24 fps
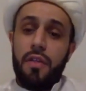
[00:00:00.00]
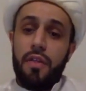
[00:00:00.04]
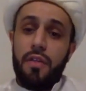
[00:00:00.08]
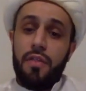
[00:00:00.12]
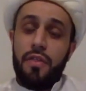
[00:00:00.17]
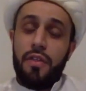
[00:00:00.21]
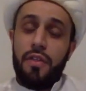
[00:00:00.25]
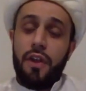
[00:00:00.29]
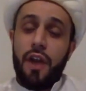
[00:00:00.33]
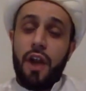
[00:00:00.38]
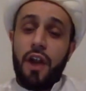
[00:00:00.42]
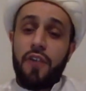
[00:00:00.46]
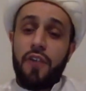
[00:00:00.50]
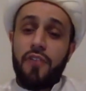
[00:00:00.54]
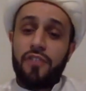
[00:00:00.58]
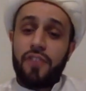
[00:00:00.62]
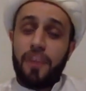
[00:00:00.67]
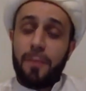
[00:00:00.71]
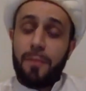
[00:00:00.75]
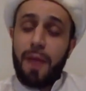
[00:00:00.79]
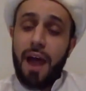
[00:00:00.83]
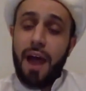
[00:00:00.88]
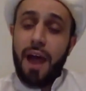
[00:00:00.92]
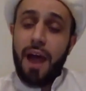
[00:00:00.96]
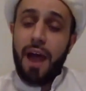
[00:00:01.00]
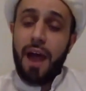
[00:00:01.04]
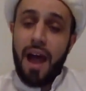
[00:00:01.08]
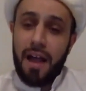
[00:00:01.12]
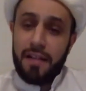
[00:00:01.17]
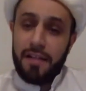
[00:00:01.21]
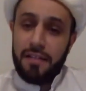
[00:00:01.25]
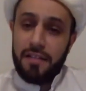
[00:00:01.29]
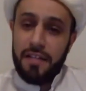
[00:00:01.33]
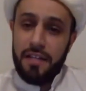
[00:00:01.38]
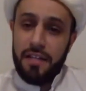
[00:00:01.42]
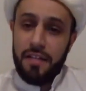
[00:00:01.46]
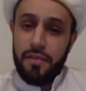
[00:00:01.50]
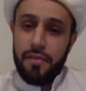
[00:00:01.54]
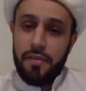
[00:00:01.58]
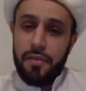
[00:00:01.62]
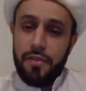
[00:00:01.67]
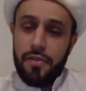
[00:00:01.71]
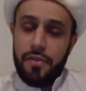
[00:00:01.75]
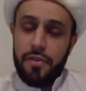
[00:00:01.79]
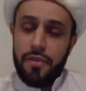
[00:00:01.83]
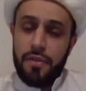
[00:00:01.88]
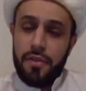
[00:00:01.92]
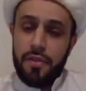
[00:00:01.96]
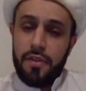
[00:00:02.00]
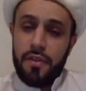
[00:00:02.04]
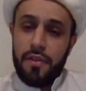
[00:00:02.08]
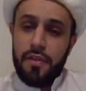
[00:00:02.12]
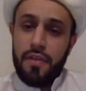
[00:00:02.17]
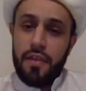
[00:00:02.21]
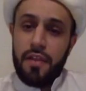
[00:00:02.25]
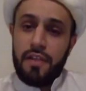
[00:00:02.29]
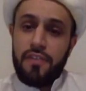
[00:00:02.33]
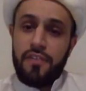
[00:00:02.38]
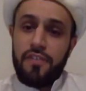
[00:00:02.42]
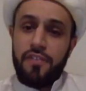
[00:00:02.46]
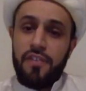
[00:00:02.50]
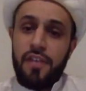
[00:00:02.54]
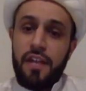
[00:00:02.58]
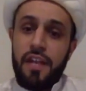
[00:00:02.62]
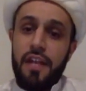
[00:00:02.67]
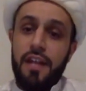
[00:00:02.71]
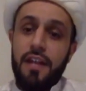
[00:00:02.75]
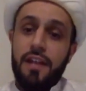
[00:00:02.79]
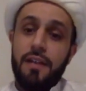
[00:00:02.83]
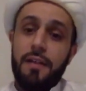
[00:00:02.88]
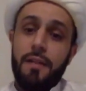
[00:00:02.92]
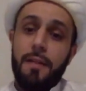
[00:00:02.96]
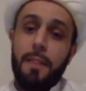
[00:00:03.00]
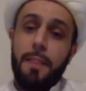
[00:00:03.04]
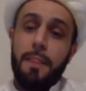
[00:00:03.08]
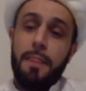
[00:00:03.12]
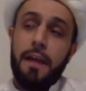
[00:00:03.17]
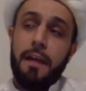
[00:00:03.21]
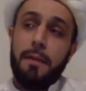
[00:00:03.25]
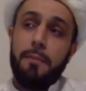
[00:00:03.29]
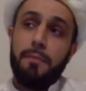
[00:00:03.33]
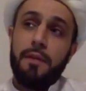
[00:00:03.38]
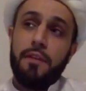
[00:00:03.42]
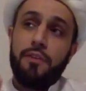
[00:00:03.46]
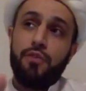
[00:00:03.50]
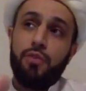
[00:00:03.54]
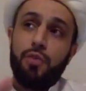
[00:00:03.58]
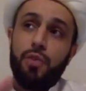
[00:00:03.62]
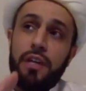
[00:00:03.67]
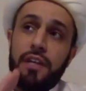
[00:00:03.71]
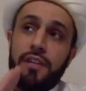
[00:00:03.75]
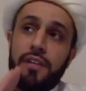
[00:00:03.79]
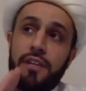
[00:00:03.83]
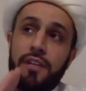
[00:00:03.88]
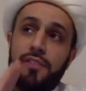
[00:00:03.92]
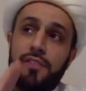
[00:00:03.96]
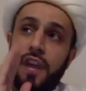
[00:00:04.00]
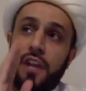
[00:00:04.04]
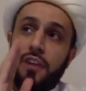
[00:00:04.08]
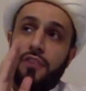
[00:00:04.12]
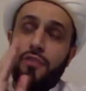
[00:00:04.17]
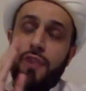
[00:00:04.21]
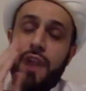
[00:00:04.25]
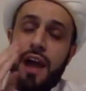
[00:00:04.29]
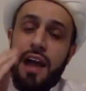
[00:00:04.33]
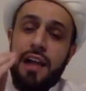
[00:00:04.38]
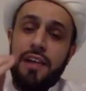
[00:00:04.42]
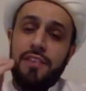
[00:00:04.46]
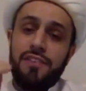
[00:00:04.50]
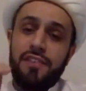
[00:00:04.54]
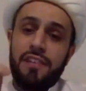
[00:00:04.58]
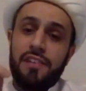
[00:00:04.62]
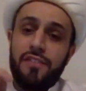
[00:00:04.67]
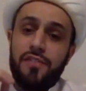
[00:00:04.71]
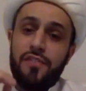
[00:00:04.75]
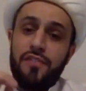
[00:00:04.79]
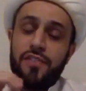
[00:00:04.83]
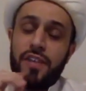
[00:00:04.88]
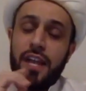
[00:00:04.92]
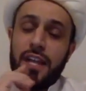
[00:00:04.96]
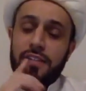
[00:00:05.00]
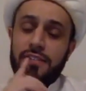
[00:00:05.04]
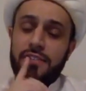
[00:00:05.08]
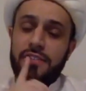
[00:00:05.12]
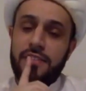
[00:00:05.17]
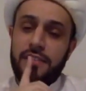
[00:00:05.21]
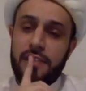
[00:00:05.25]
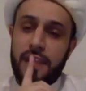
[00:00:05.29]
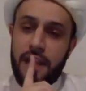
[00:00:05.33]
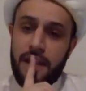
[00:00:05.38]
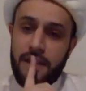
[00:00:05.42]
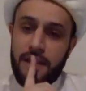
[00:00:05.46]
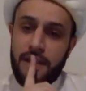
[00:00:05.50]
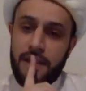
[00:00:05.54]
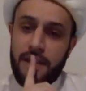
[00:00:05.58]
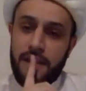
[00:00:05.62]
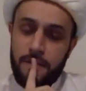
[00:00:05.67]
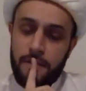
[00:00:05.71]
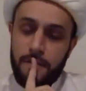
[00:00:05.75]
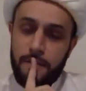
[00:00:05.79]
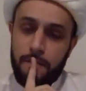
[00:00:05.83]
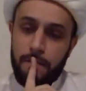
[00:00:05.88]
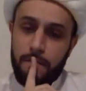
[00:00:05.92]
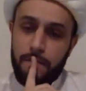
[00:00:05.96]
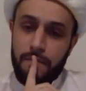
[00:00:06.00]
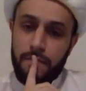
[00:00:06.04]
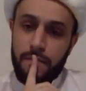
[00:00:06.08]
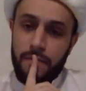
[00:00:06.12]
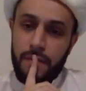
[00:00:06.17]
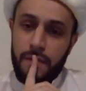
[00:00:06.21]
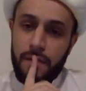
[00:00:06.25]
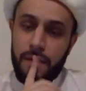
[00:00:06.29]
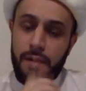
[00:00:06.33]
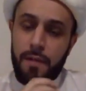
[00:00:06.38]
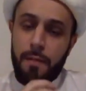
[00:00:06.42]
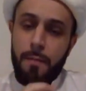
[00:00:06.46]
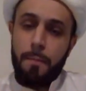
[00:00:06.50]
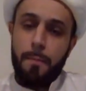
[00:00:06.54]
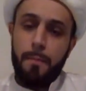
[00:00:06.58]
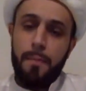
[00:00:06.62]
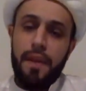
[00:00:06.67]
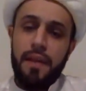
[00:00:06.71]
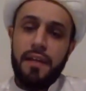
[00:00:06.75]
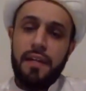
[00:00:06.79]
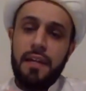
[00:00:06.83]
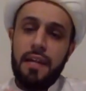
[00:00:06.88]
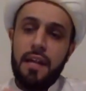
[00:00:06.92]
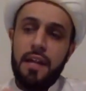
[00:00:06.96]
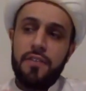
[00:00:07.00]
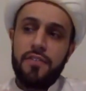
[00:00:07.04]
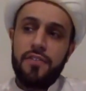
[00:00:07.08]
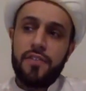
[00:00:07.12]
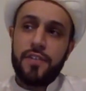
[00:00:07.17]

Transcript: There are some ahadith that say that between sunrise and sunset, Beni